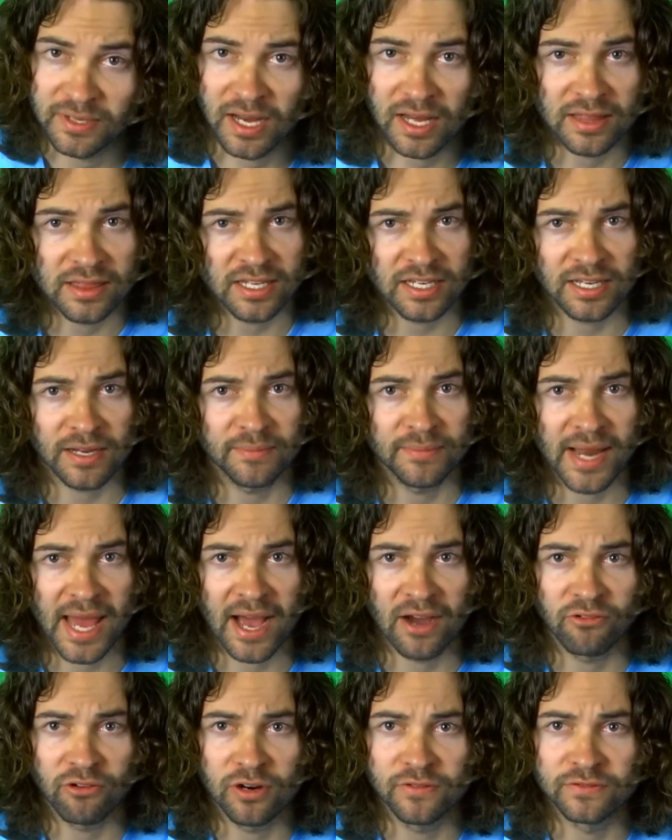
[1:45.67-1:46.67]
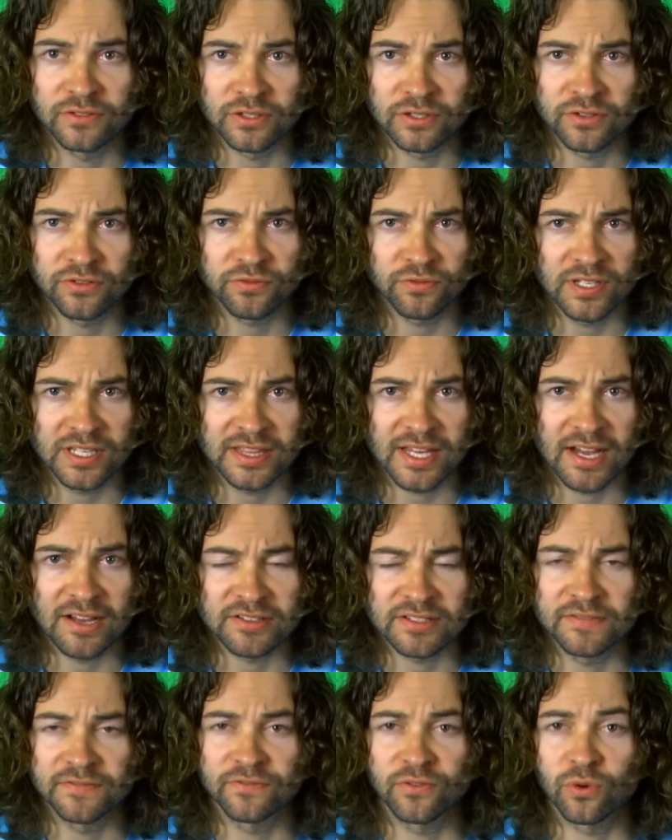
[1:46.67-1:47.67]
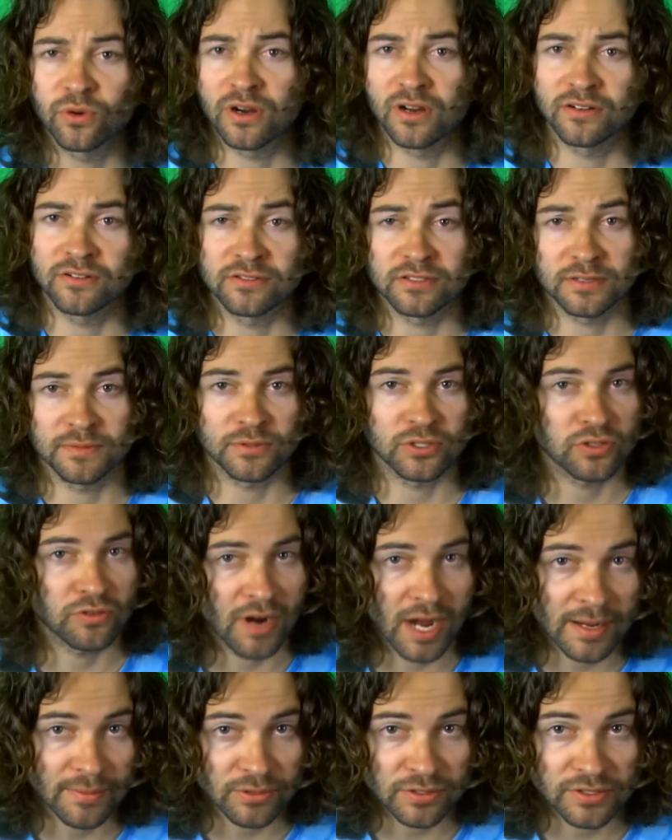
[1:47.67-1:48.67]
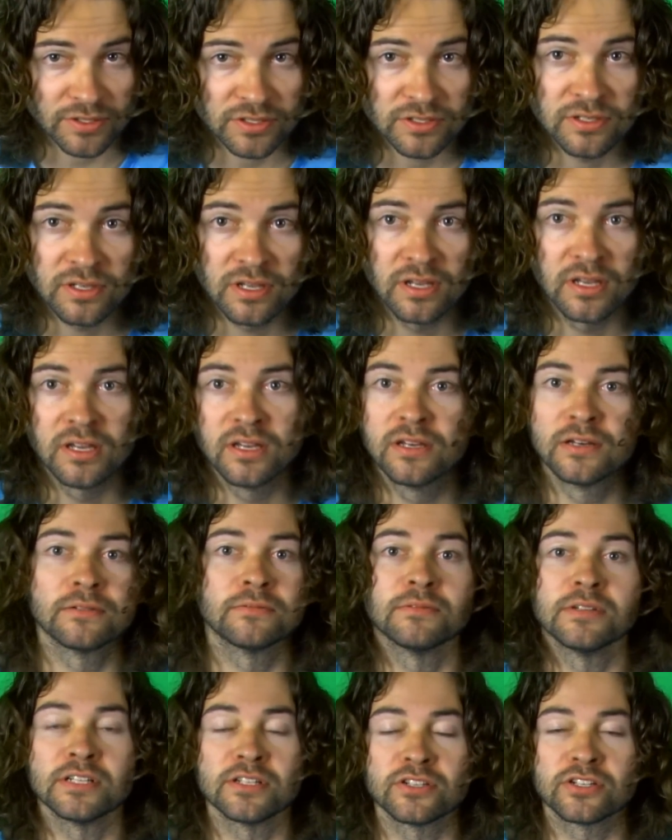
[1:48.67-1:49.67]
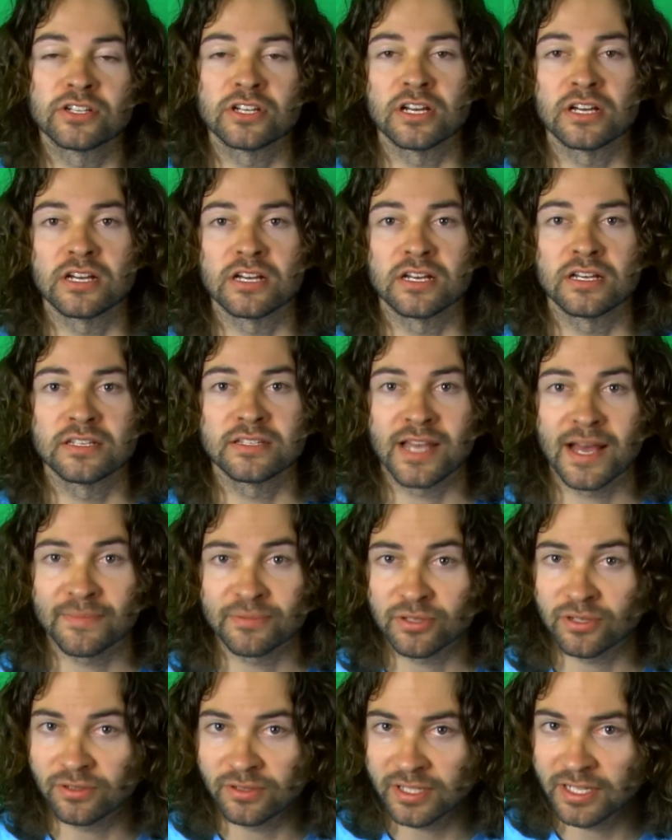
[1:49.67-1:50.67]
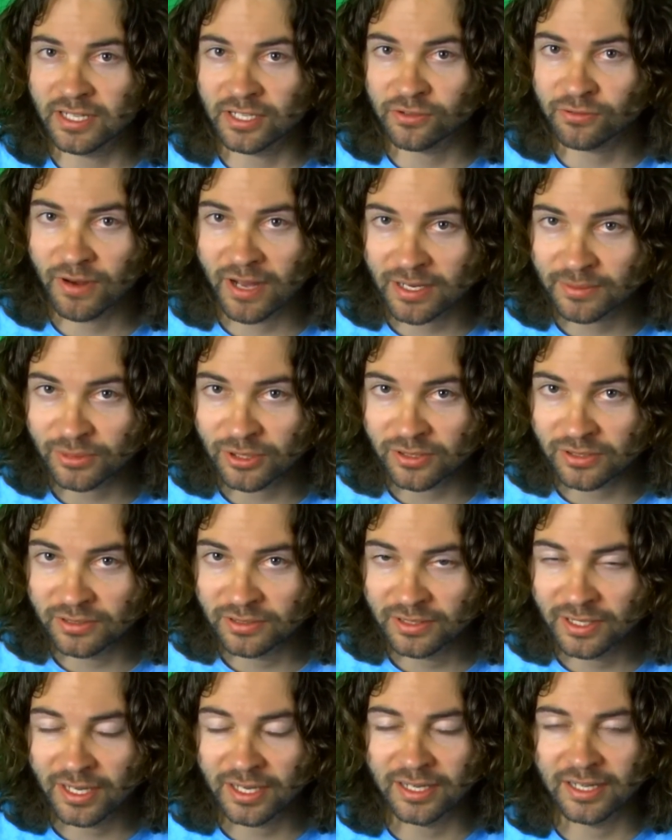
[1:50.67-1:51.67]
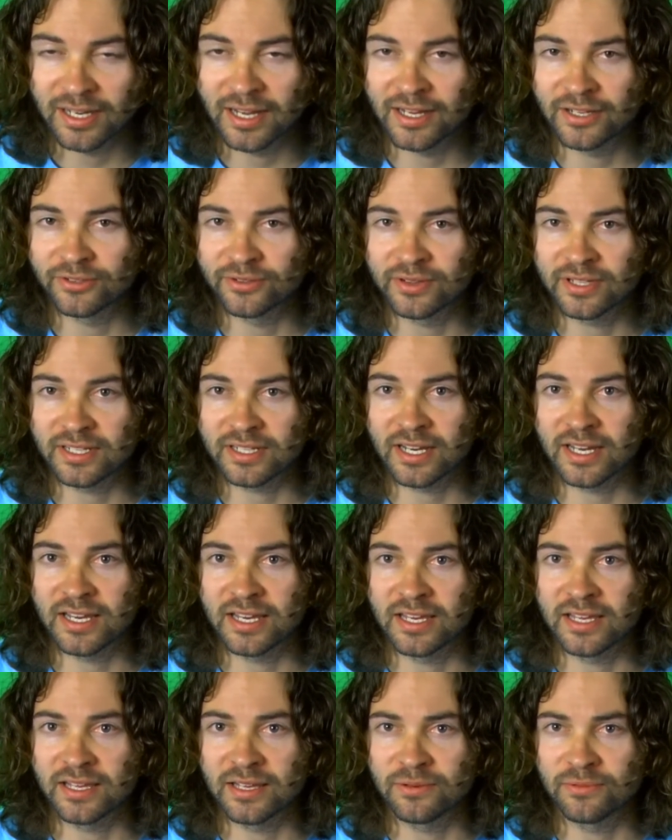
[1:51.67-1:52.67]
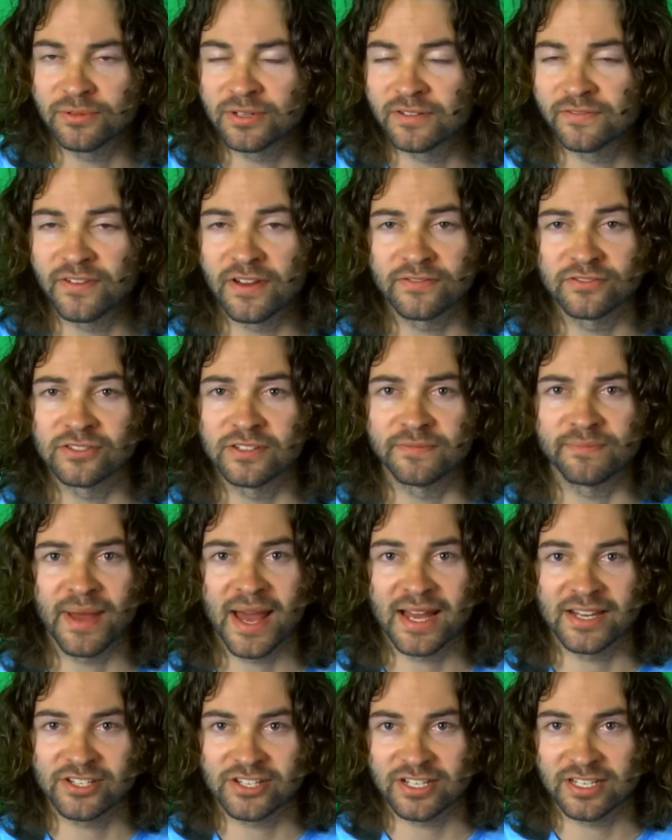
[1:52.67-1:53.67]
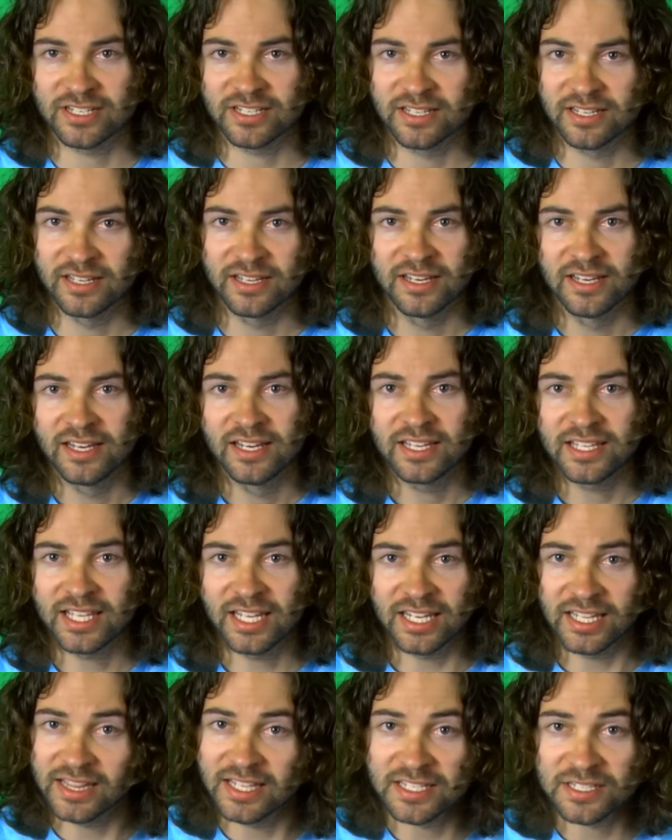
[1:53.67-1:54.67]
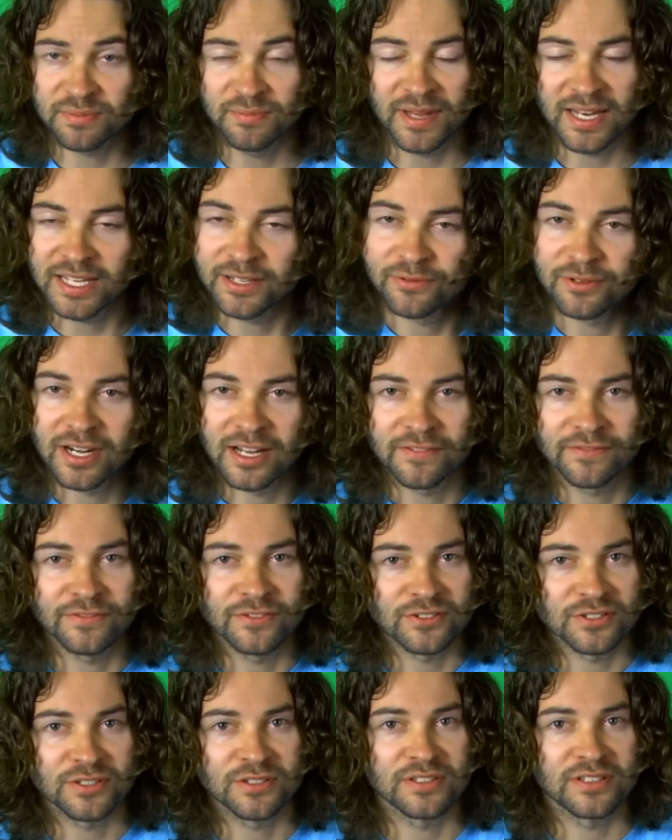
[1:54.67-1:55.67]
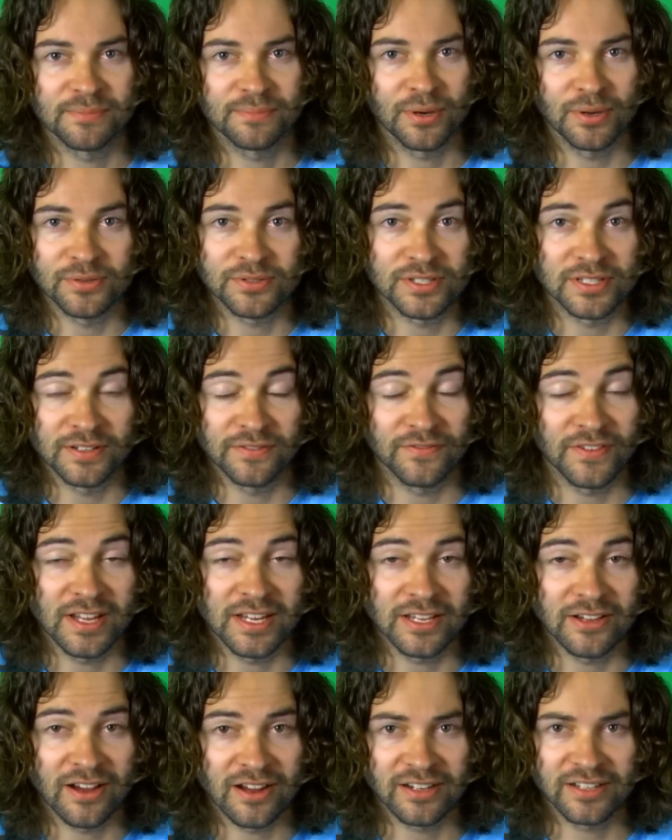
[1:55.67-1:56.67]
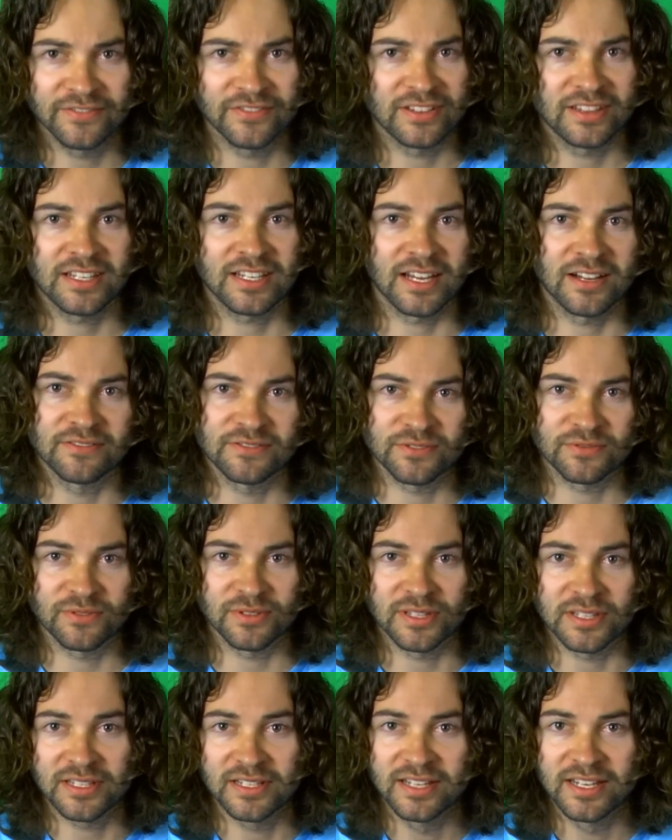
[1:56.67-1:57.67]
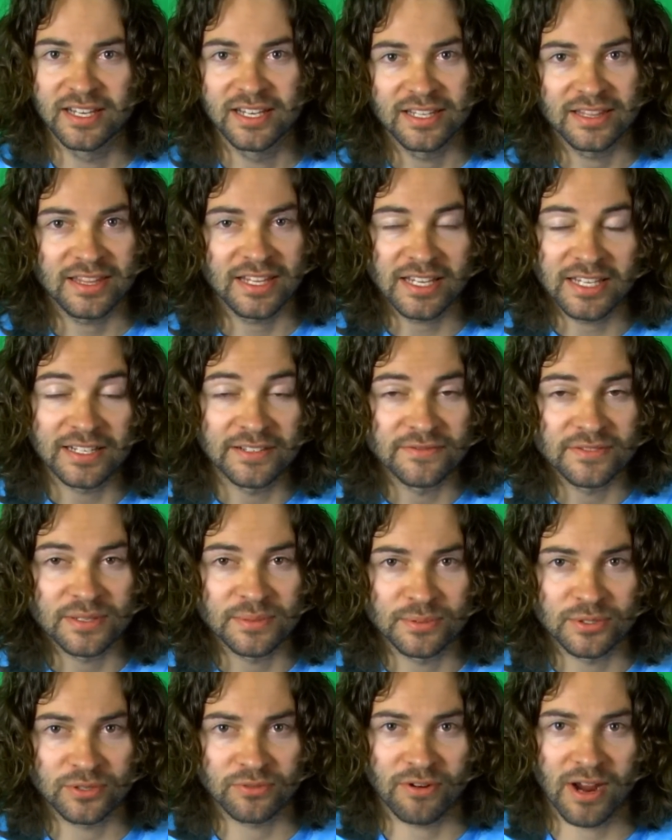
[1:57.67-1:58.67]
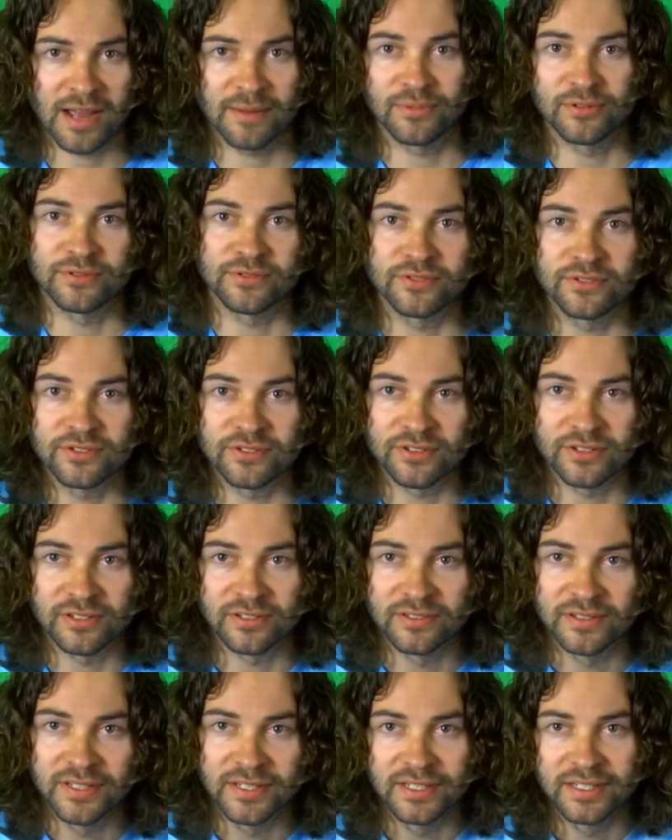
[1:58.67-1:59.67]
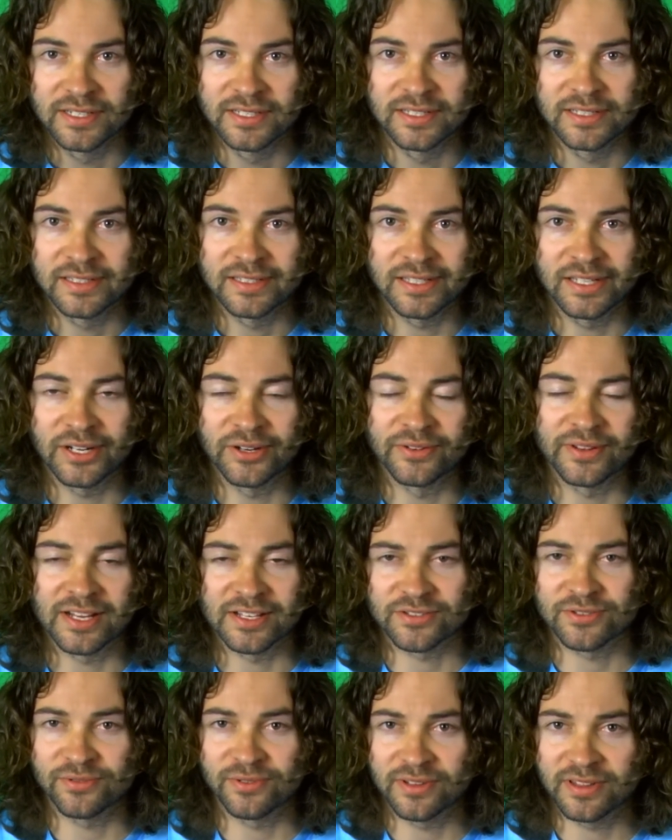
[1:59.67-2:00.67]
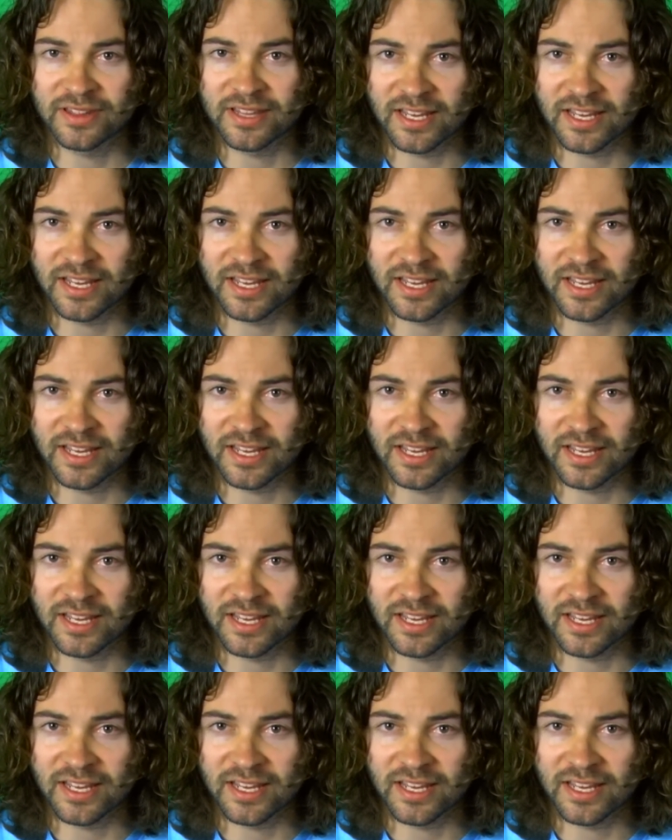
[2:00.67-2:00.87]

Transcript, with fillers: I think I'm now over 3,400 subscribers, which is absolutely incredible. I don't think I would have ever imagined getting this many when I first posted a video. I don't even think I was really thinking of subscribers or, you know, that sort of